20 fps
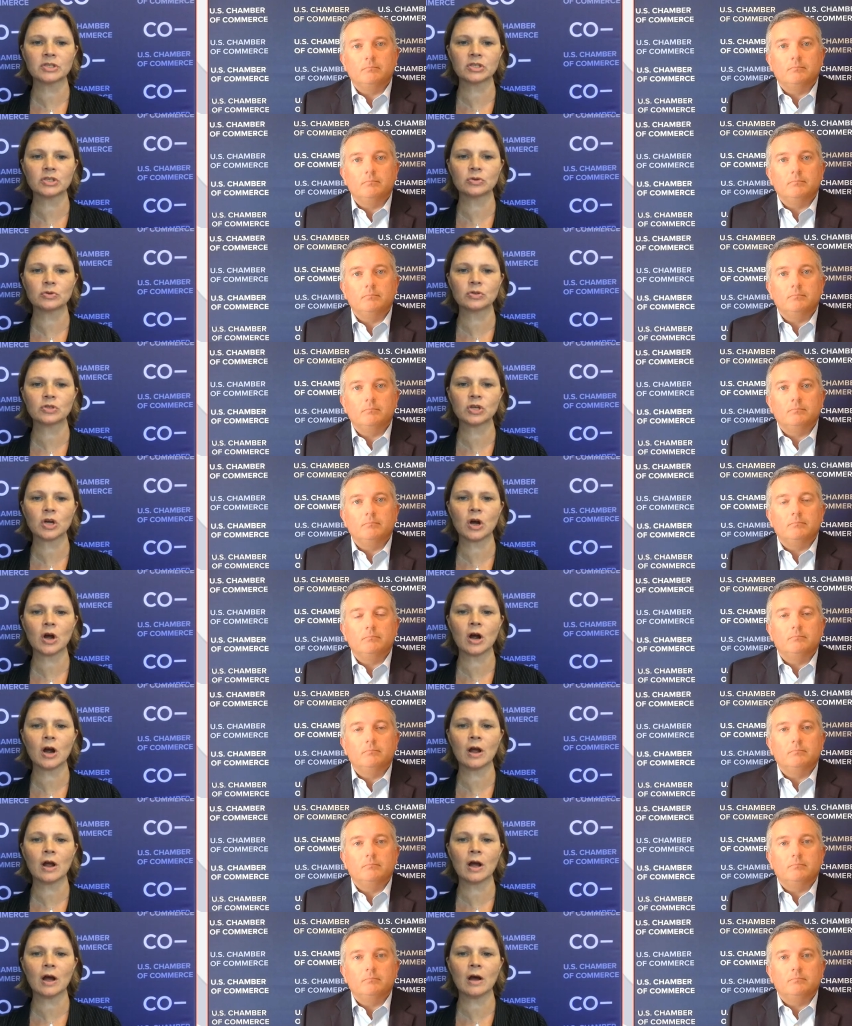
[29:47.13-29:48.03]
Speaker 1: to
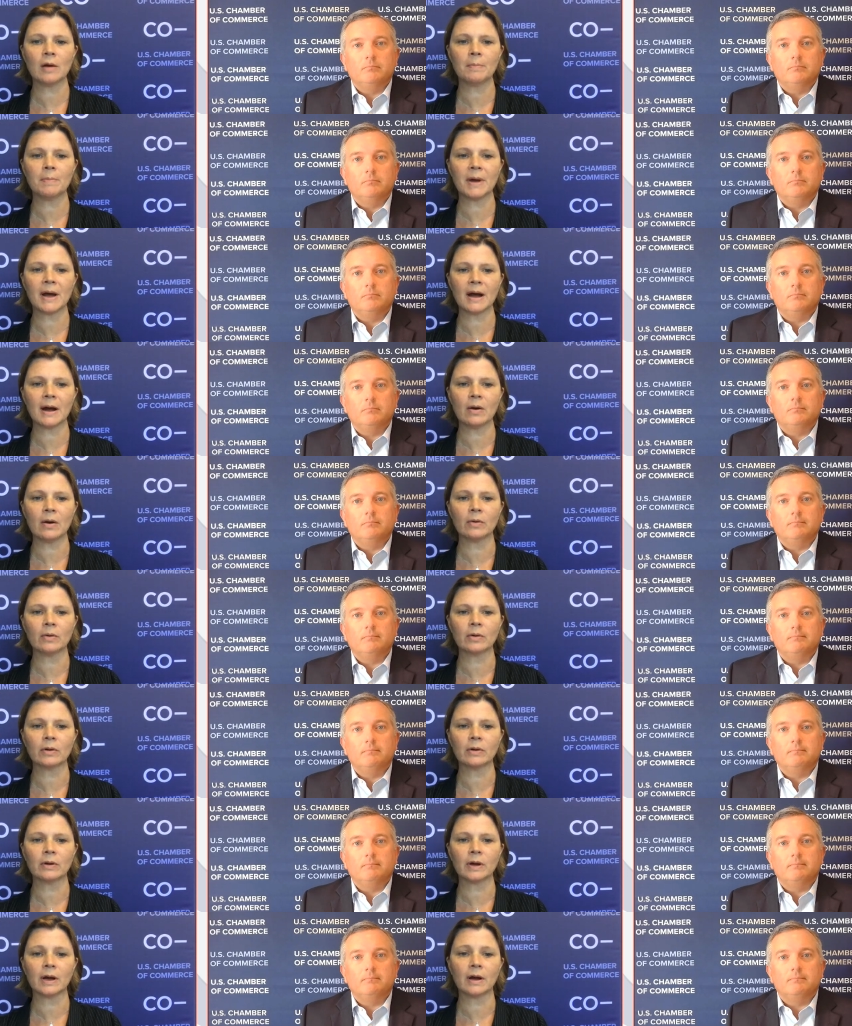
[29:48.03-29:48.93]
talk
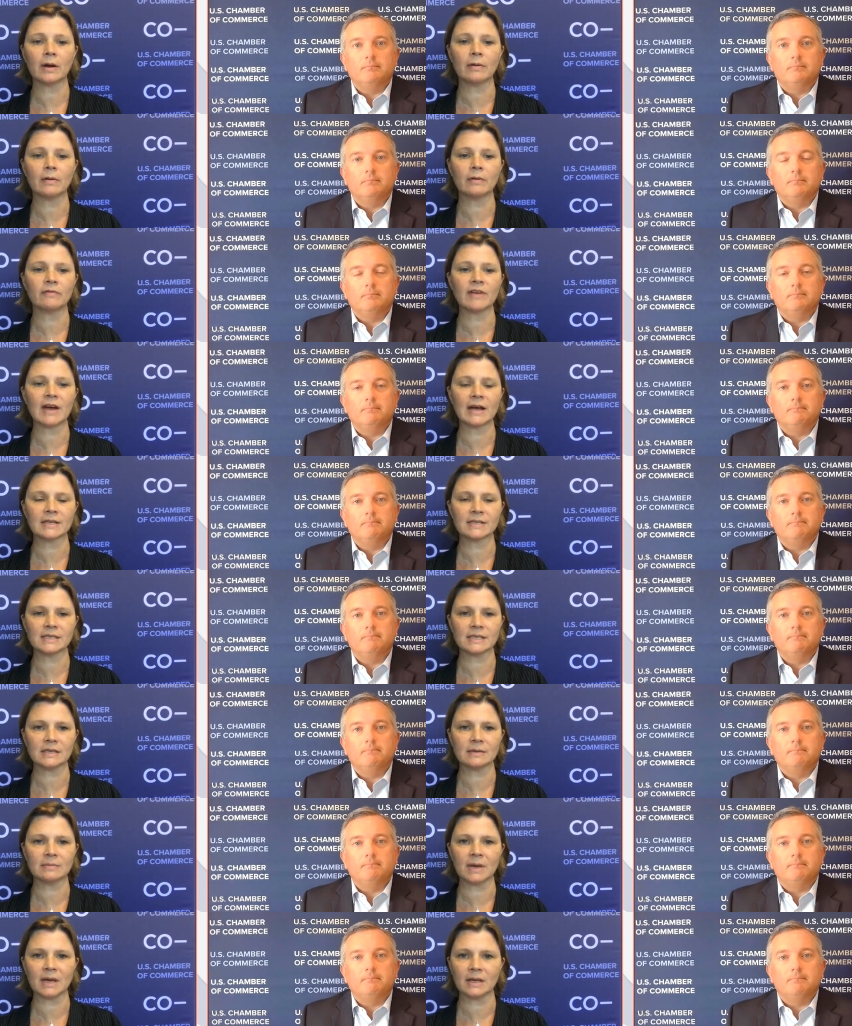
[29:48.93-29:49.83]
about uh,
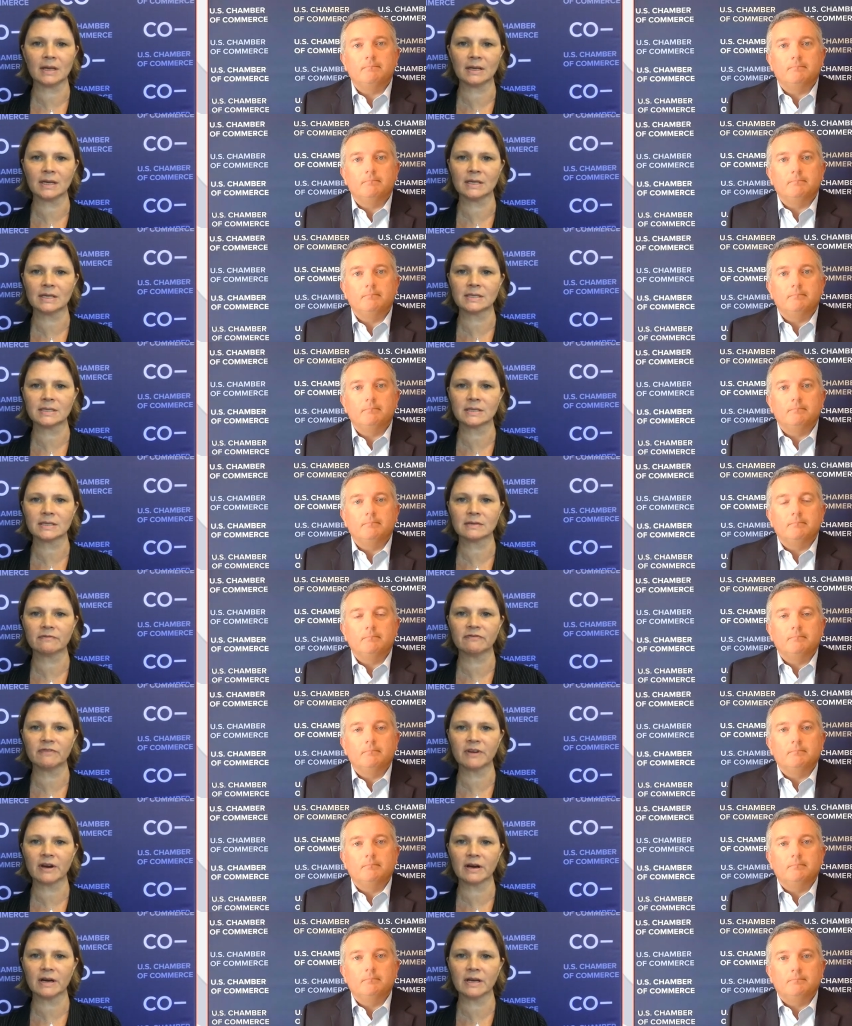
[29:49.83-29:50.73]
vaccine mandates. It's a
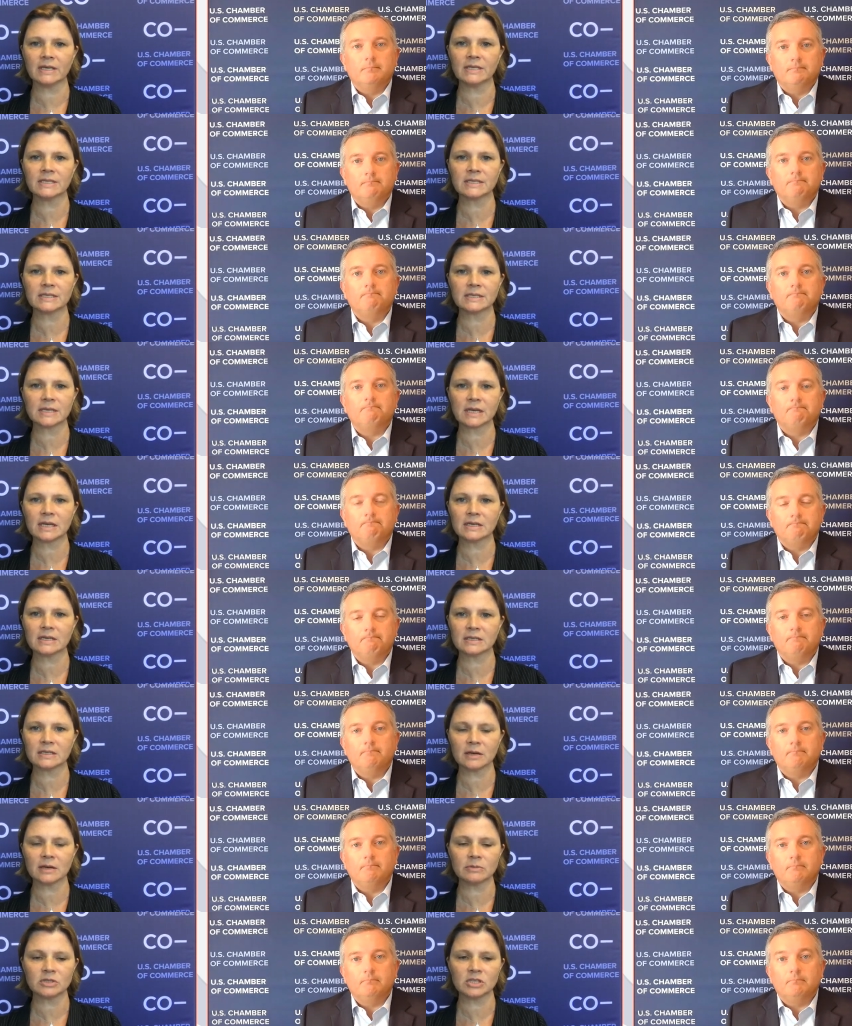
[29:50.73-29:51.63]
very sticky
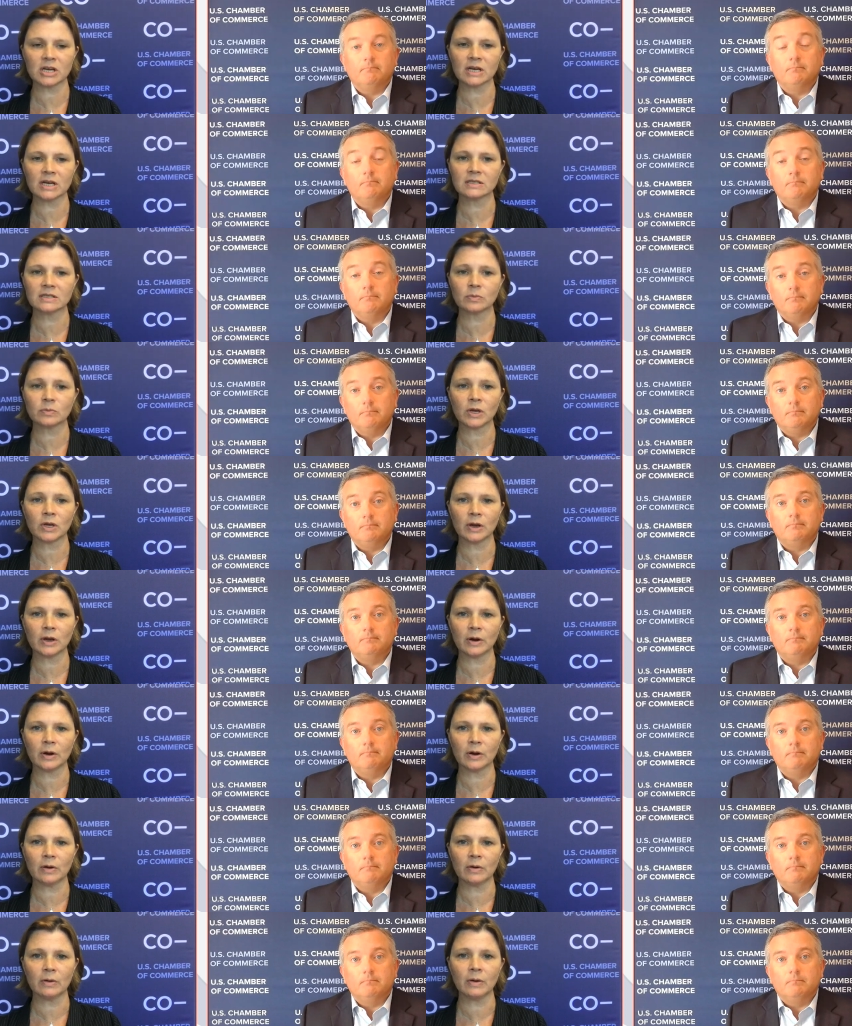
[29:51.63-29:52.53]
subject. We
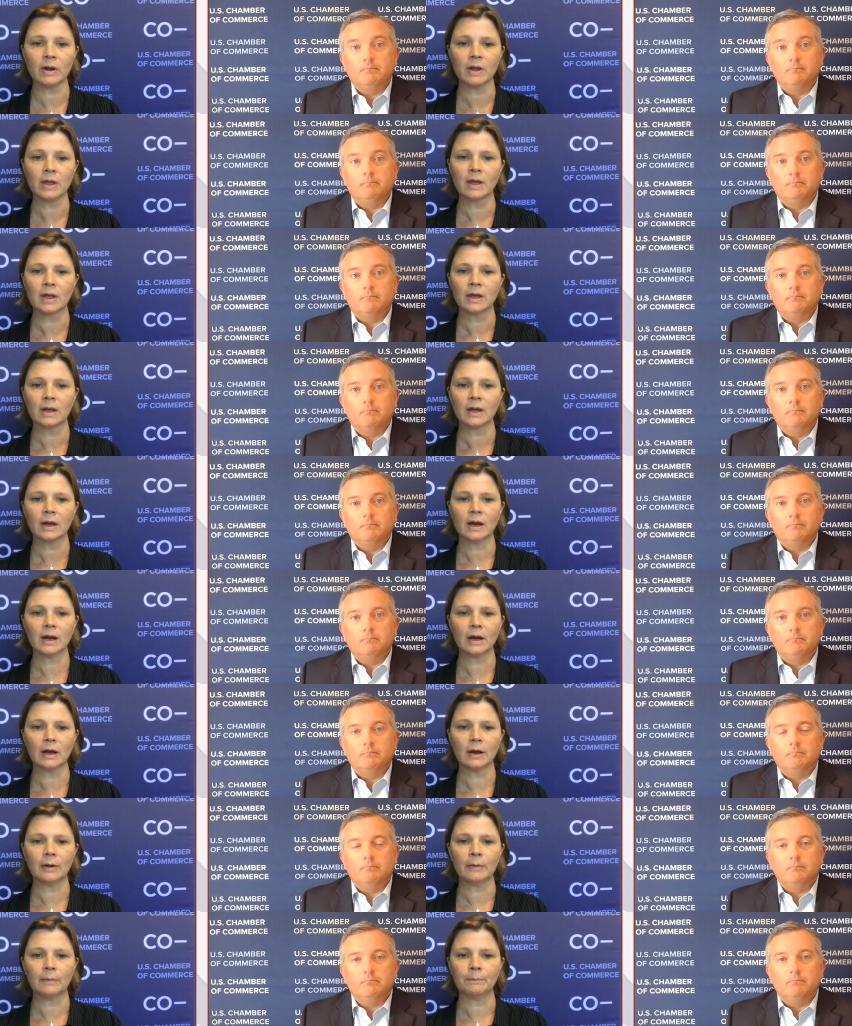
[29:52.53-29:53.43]
know,
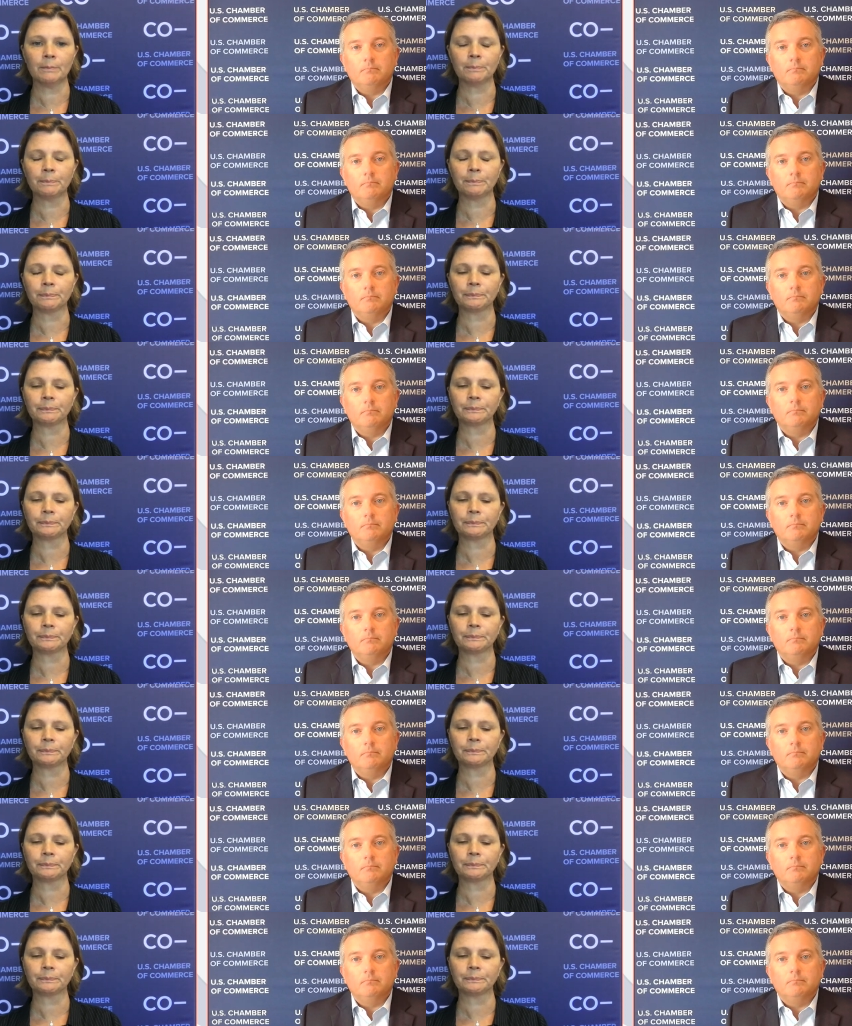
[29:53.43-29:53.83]
um,